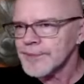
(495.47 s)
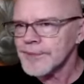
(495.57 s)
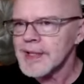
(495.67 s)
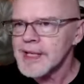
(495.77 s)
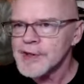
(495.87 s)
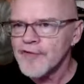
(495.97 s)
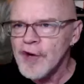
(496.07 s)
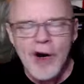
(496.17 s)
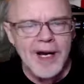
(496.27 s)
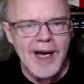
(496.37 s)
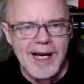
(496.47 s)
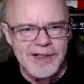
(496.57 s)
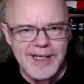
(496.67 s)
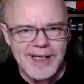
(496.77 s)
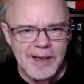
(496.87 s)
it's very
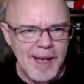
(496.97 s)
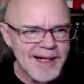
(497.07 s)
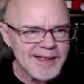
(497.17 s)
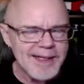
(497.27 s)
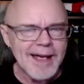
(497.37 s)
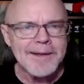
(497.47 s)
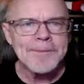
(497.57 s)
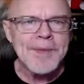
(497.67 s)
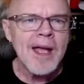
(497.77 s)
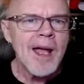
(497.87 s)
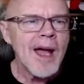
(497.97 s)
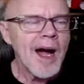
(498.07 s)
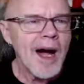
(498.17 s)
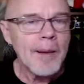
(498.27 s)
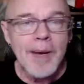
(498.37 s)
nice getting back to that,
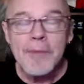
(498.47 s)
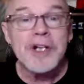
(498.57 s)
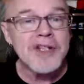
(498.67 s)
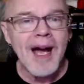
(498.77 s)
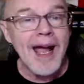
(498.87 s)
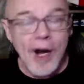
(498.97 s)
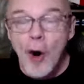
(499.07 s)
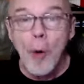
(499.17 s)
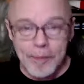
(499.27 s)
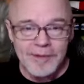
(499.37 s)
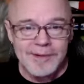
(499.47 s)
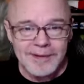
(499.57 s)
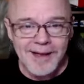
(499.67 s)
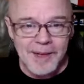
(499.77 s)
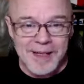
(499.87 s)
um, which I hope.
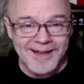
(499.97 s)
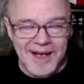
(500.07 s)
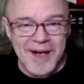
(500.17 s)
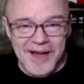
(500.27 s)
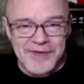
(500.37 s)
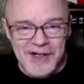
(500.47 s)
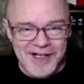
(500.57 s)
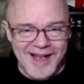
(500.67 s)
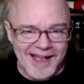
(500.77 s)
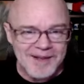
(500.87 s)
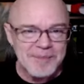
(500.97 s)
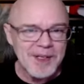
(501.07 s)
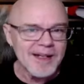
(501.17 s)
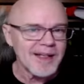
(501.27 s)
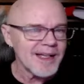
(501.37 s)
I mean, I'm not there yet,
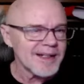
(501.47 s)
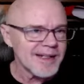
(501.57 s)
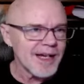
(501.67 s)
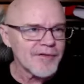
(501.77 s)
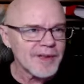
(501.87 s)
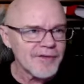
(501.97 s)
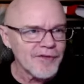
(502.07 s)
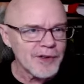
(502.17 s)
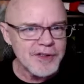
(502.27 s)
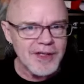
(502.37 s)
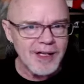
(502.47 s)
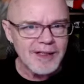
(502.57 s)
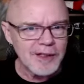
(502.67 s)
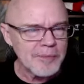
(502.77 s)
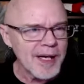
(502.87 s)
but it definitely feels a
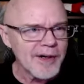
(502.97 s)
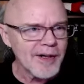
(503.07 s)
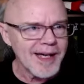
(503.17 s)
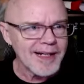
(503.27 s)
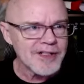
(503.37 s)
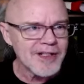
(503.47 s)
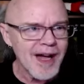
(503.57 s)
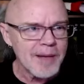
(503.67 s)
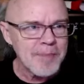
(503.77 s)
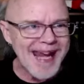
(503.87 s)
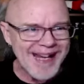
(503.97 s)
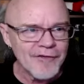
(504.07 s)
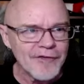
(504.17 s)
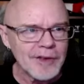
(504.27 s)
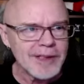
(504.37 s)
little better, and it's not
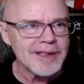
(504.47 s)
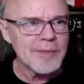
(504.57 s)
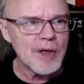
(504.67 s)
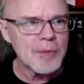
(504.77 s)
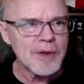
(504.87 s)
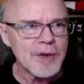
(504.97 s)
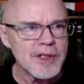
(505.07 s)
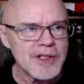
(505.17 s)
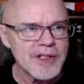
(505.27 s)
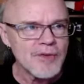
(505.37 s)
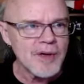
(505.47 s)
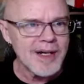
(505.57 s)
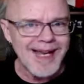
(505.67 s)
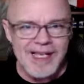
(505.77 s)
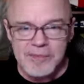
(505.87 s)
painful at the moment, which is what it
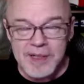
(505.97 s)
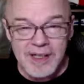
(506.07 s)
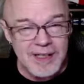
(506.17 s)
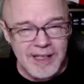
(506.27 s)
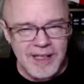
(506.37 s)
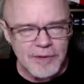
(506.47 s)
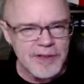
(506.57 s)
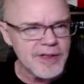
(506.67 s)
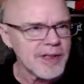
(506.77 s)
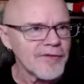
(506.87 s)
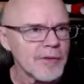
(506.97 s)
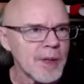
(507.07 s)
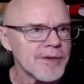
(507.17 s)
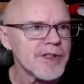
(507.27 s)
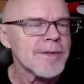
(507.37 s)
has been continuously for
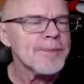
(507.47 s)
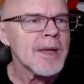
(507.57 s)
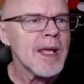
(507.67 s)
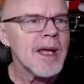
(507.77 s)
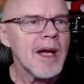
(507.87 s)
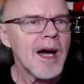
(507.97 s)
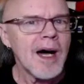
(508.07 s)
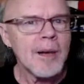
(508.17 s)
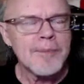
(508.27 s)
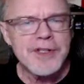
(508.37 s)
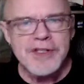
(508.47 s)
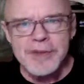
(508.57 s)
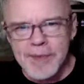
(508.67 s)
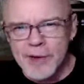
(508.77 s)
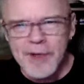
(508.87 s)
months. Um, this is
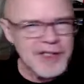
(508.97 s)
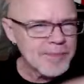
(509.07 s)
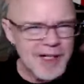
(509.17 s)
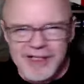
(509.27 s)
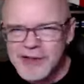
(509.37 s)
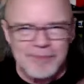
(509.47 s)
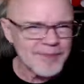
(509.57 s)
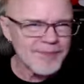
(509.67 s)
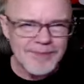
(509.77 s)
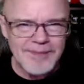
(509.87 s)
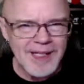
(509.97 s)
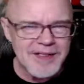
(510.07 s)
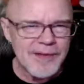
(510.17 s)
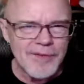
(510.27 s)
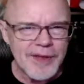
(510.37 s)
my wrist, but it's it's
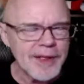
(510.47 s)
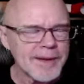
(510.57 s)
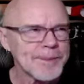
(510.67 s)
everything